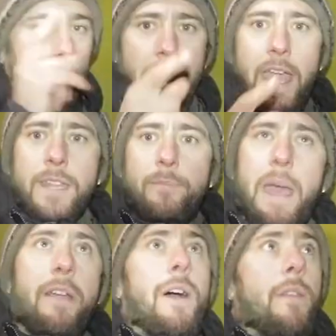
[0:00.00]
not get any
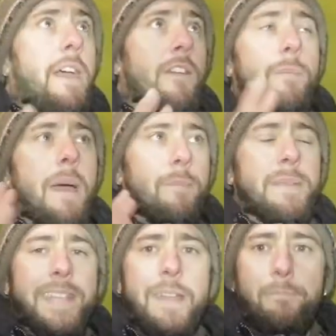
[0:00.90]
better out there, and I might
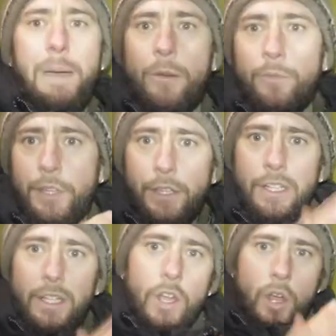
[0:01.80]
be tent bound.
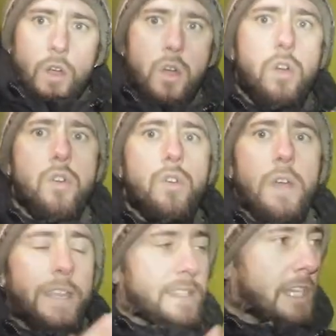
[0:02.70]

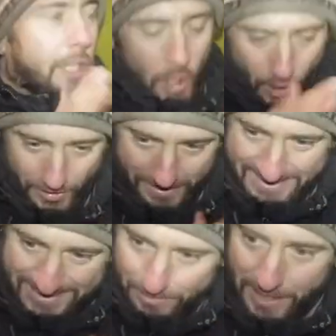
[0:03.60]
And it's a lot.
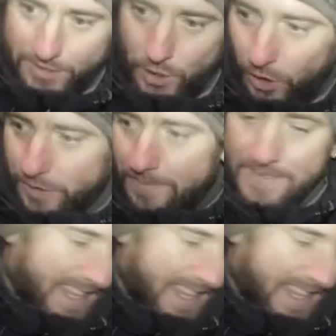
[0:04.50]
Well, it's cold,